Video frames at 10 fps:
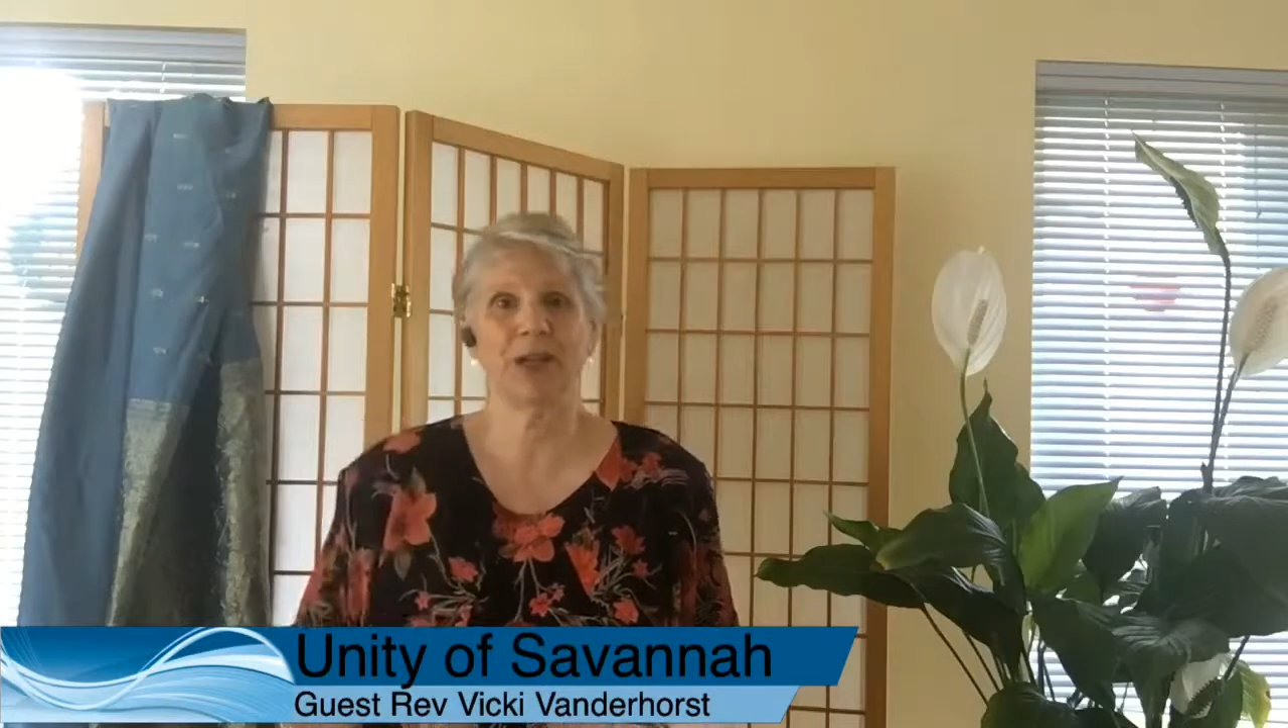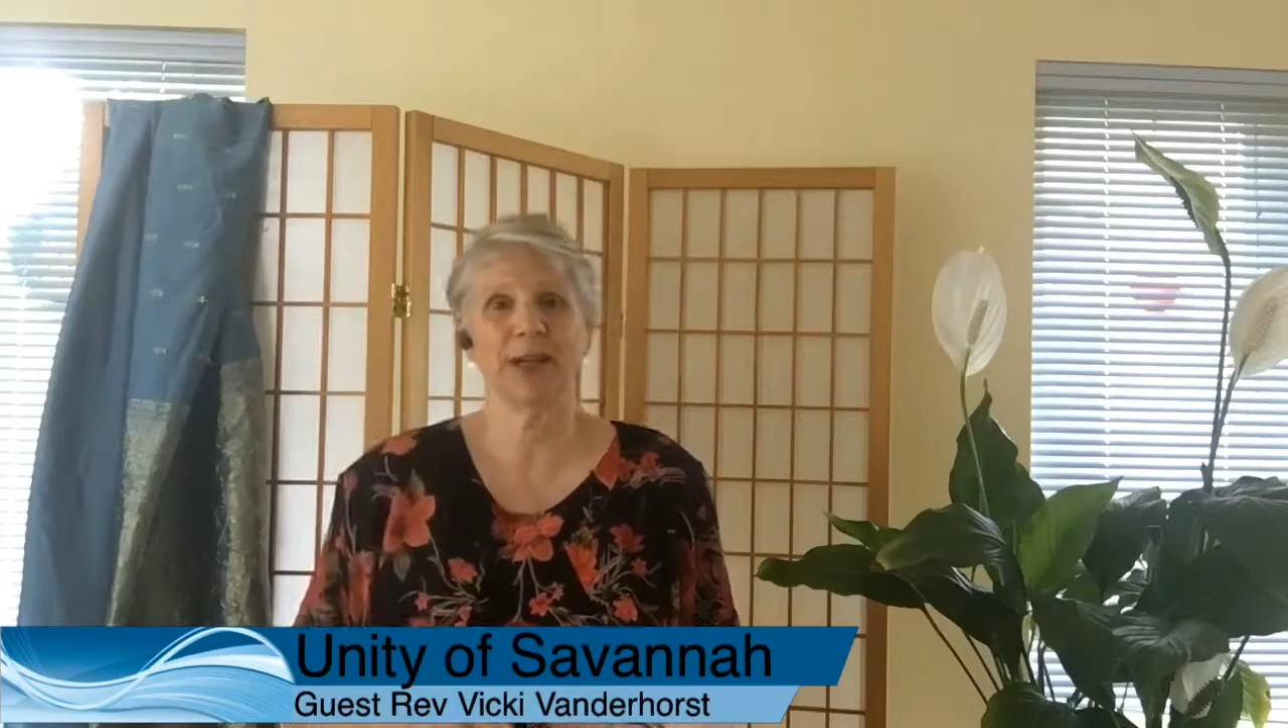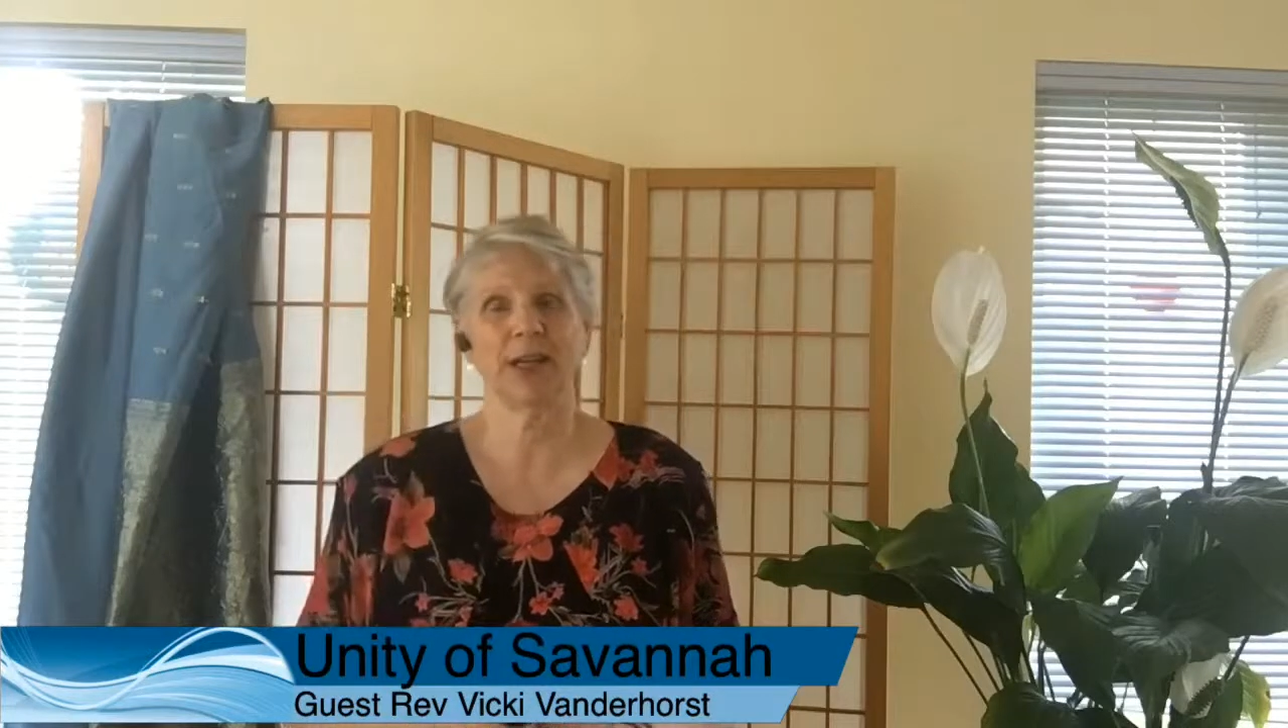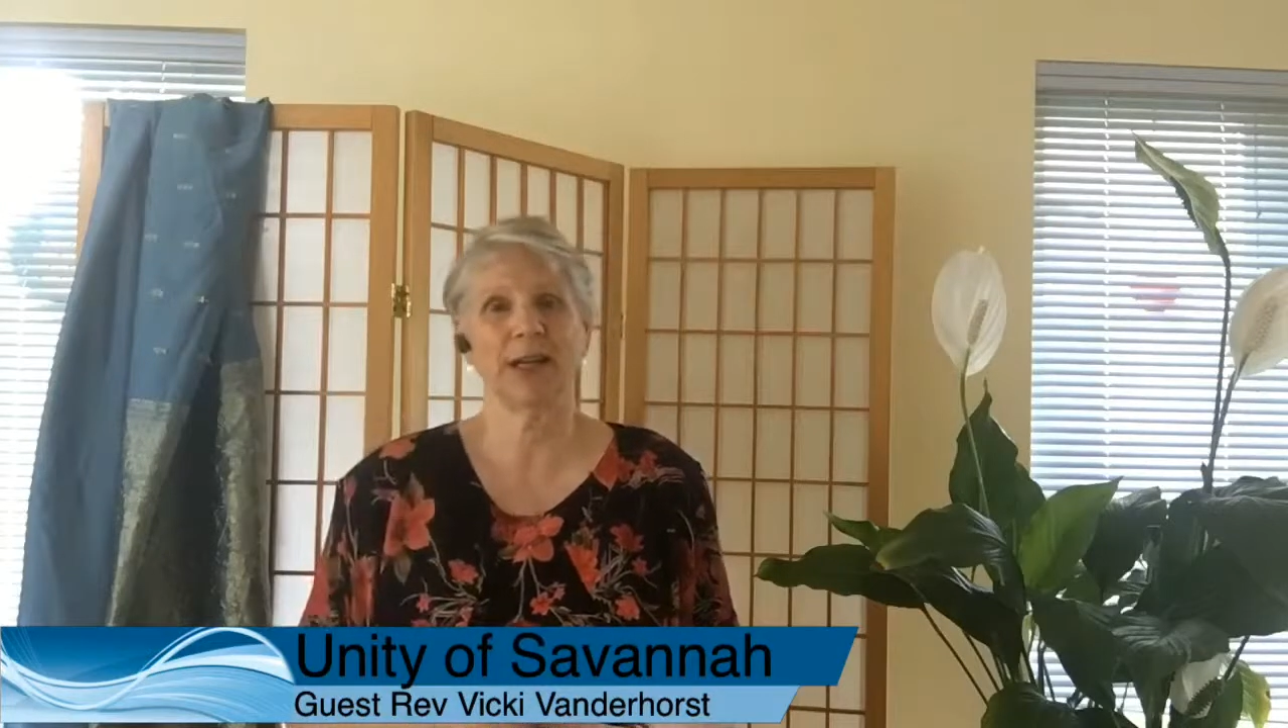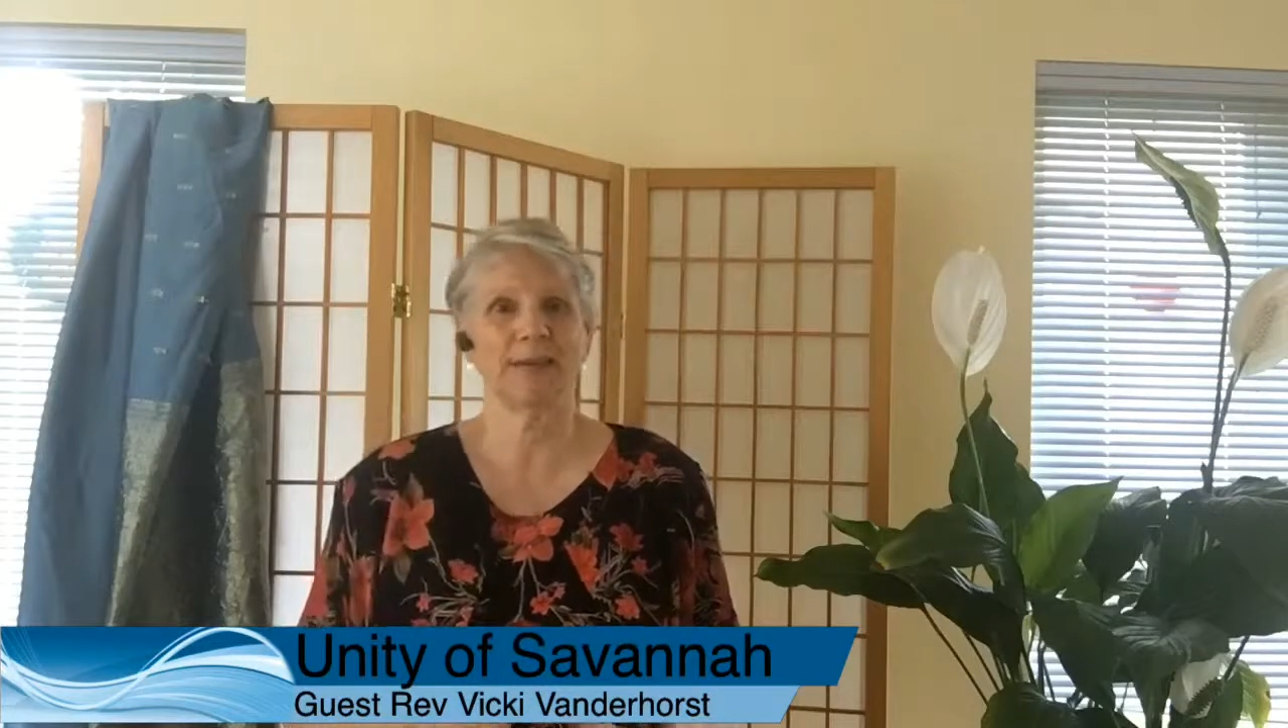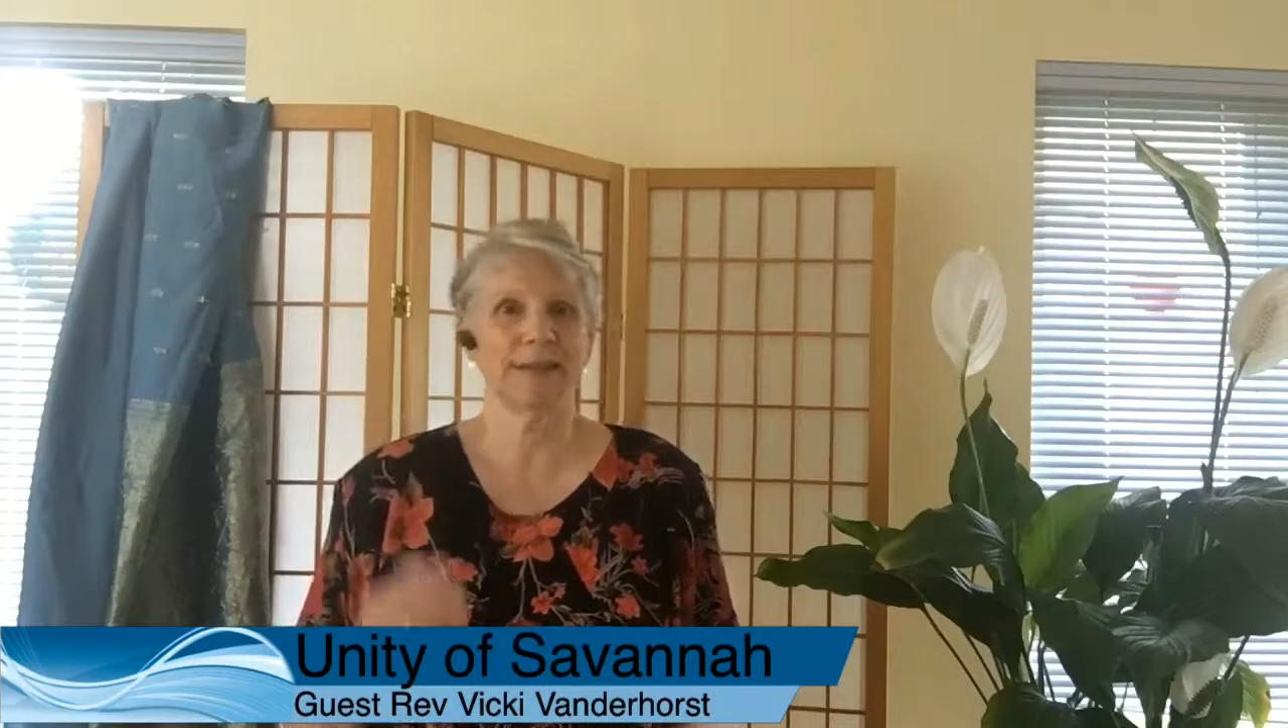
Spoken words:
and he got